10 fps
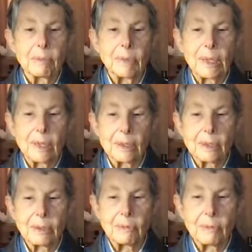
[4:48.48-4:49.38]

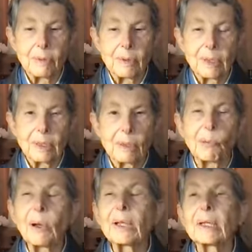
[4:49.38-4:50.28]
because of the
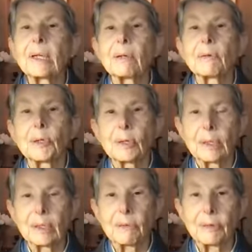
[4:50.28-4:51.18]
quality of her
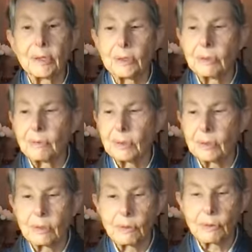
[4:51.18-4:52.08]
calligraphy. She
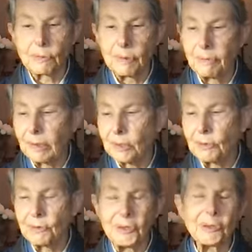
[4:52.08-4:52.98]
was terrific.
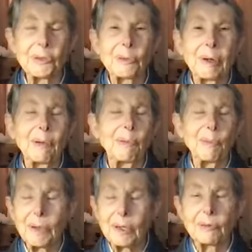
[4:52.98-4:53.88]
She was also a
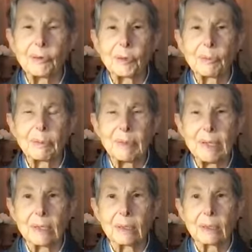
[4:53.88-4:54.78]
wonderful human
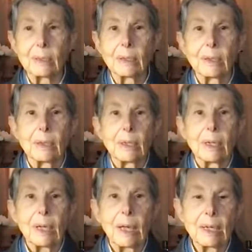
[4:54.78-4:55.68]
being
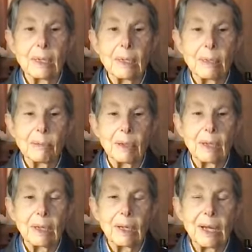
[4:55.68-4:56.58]
and
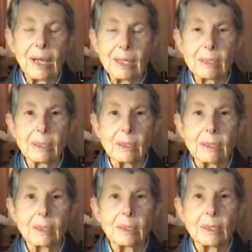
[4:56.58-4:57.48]
an
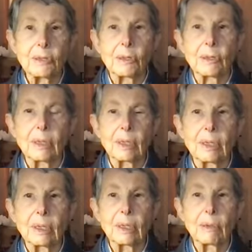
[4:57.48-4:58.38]
excellent teacher,
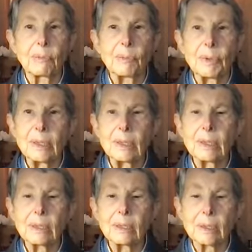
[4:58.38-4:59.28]
a
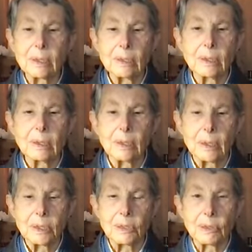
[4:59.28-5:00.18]
really skilled
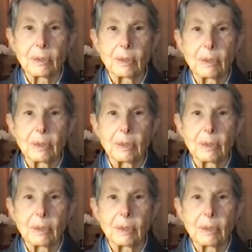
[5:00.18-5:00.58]
teacher.